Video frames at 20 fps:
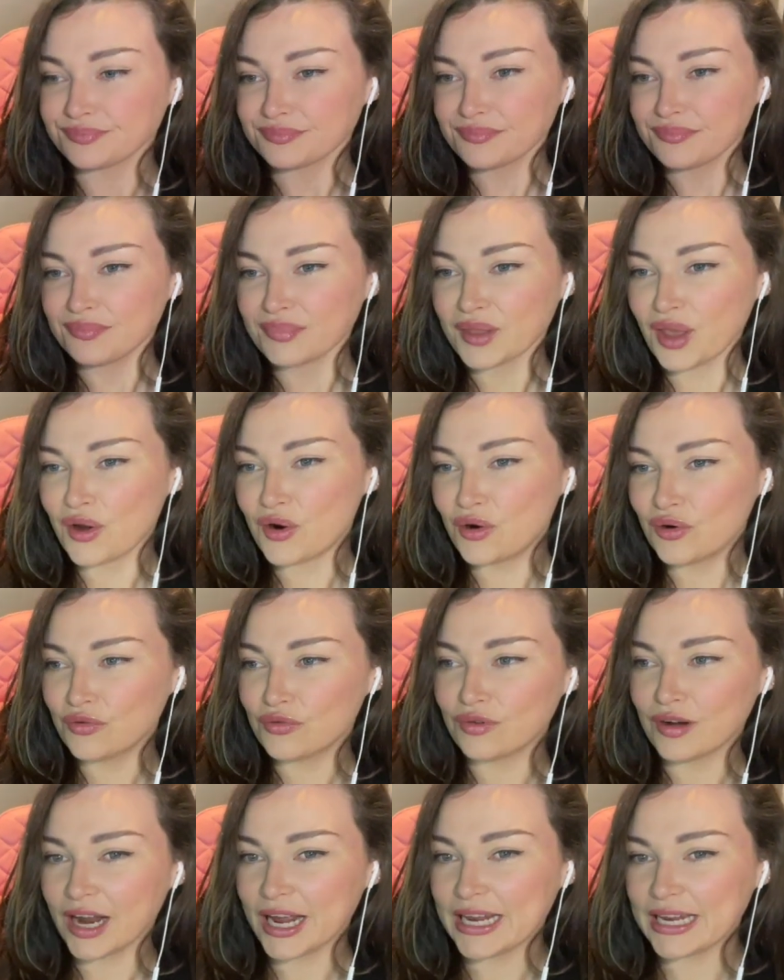
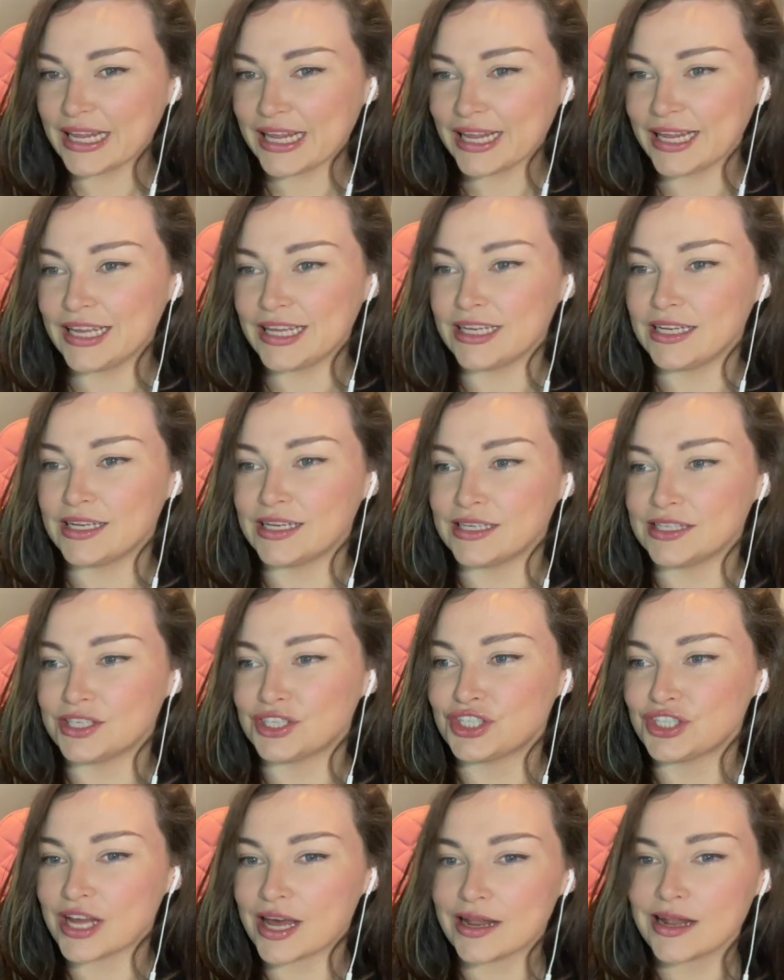Alrighty,
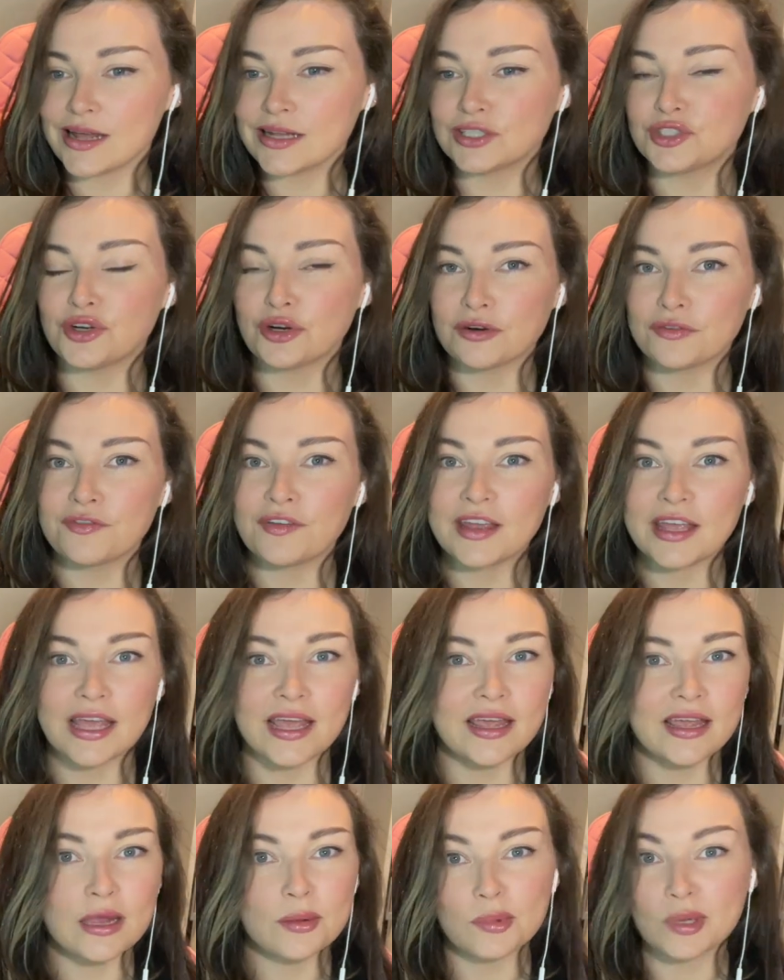shout out Geography
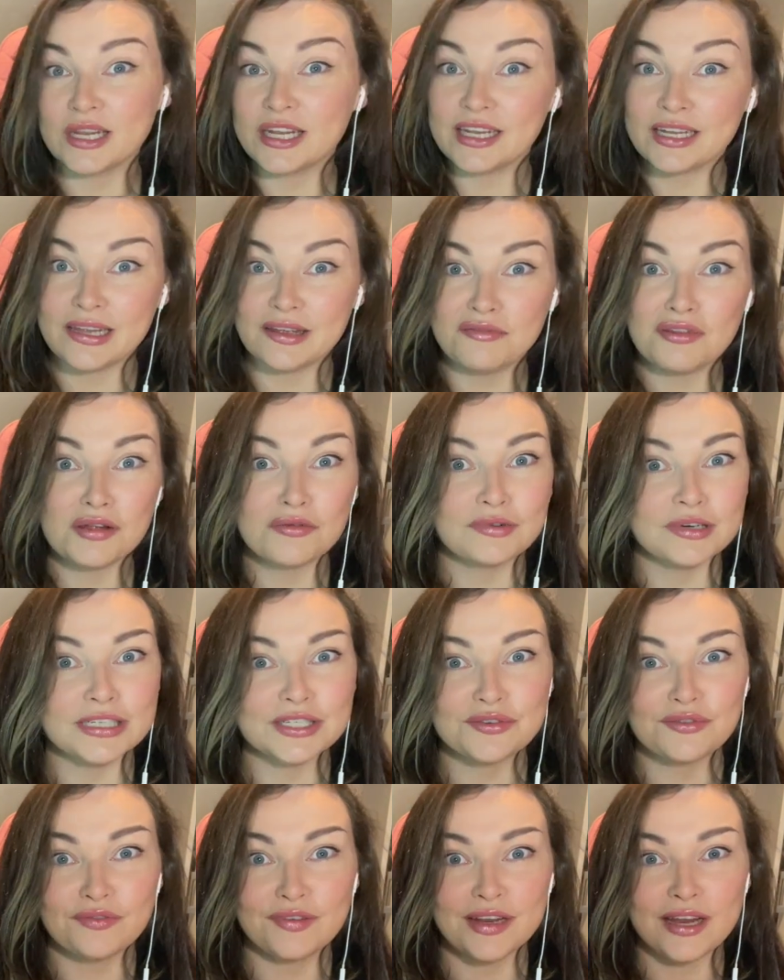King. I'm going to leave the
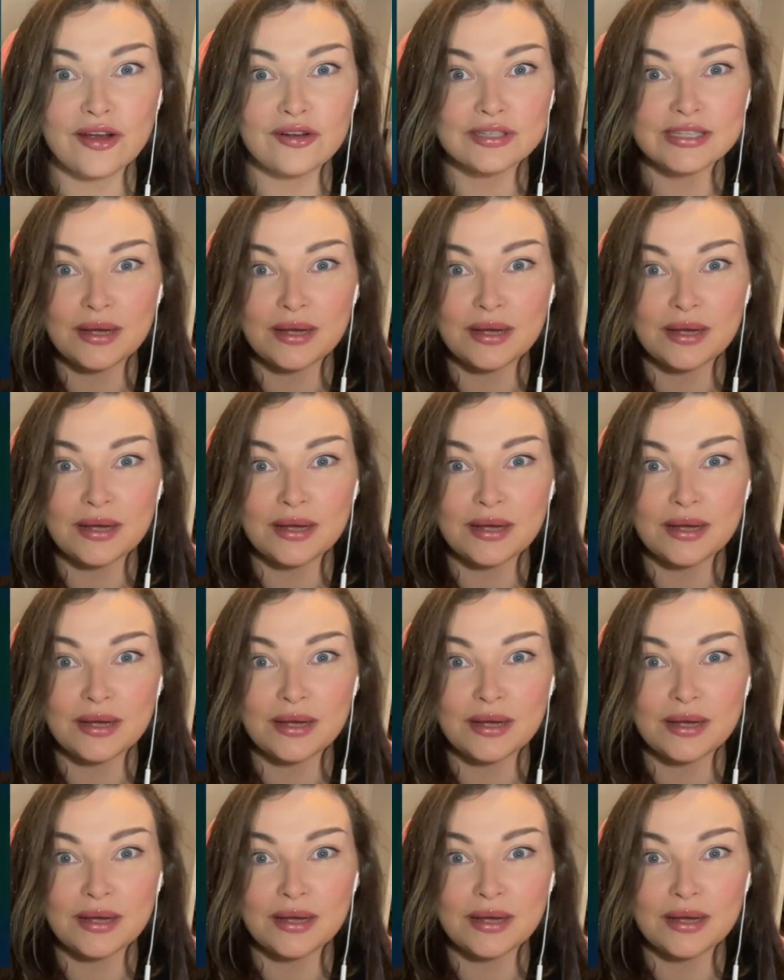original video down